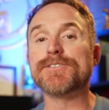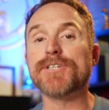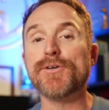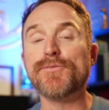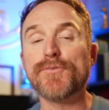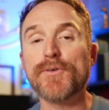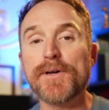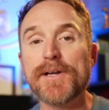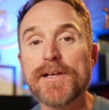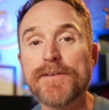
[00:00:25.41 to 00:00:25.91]
So
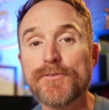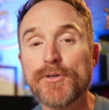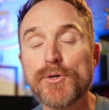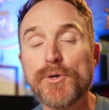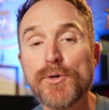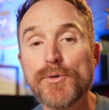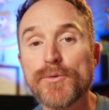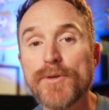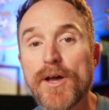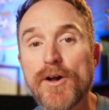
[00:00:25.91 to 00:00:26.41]
for any of you
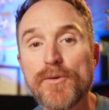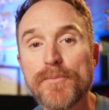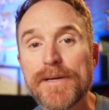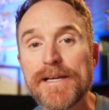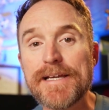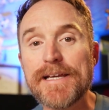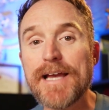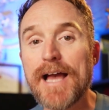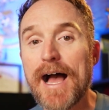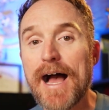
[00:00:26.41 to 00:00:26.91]
who know
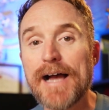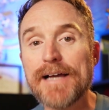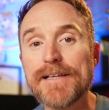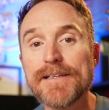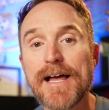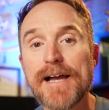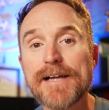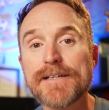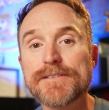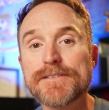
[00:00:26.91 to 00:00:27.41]
me, I
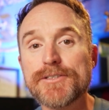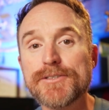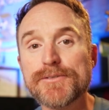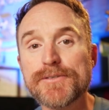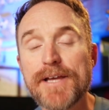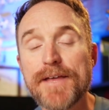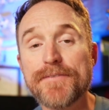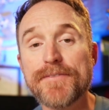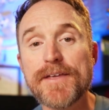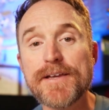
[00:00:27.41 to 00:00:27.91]
like to
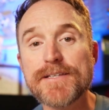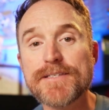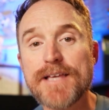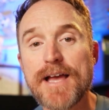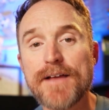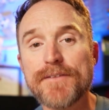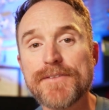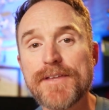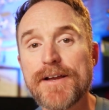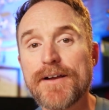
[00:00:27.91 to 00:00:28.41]
get things
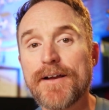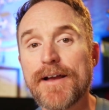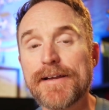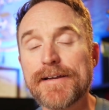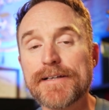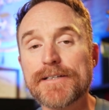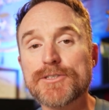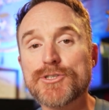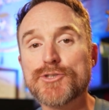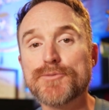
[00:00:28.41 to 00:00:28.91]
out there
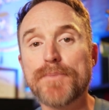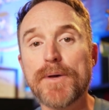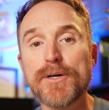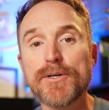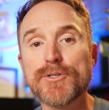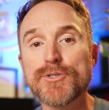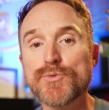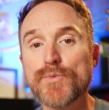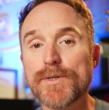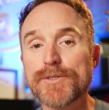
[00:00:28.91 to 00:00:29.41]
and
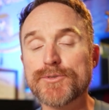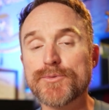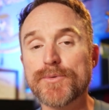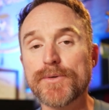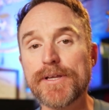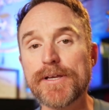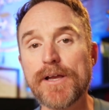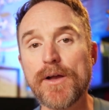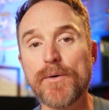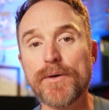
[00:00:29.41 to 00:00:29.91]
expose what's
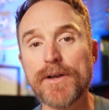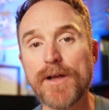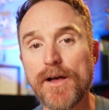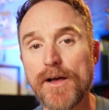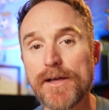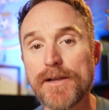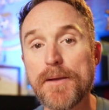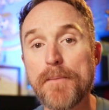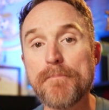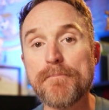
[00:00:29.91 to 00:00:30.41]
really going
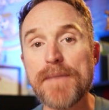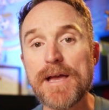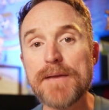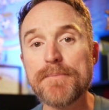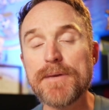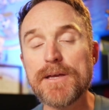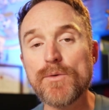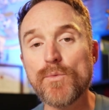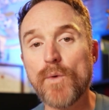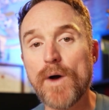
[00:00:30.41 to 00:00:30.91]
on,
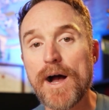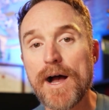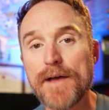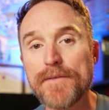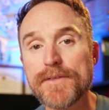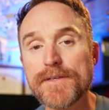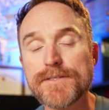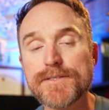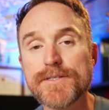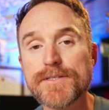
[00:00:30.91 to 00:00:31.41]
maybe
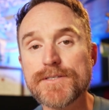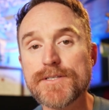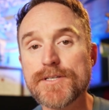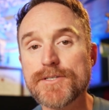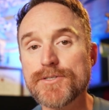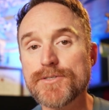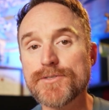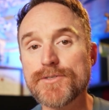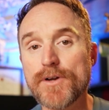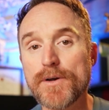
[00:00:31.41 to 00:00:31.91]
why these
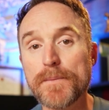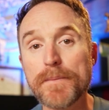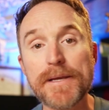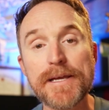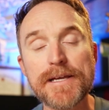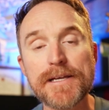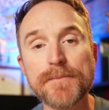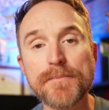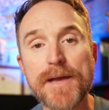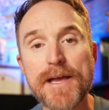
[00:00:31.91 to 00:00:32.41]
decisions are
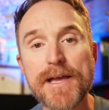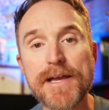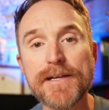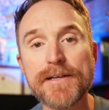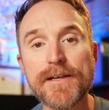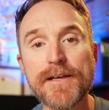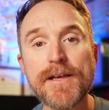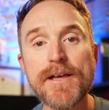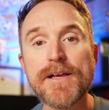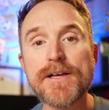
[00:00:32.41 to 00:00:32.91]
being
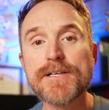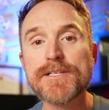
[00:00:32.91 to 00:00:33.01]
made.